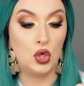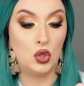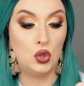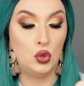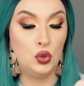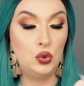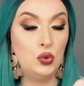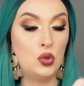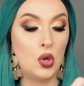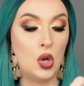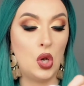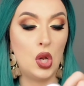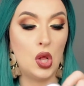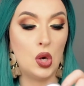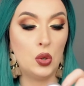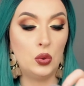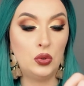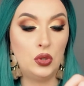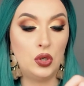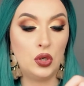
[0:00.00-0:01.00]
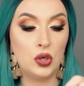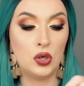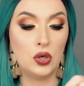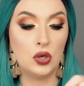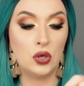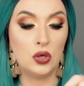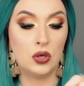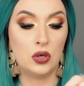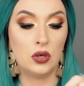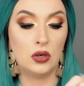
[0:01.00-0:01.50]
You glow,
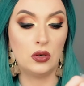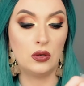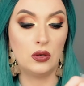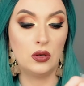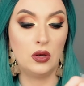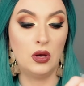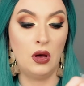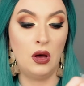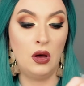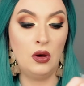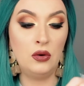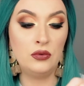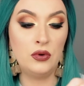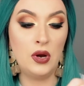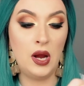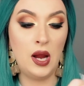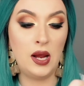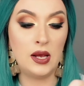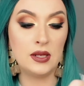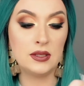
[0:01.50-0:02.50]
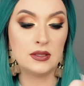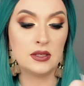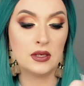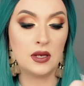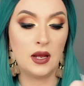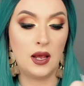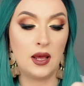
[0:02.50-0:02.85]
girl. All right.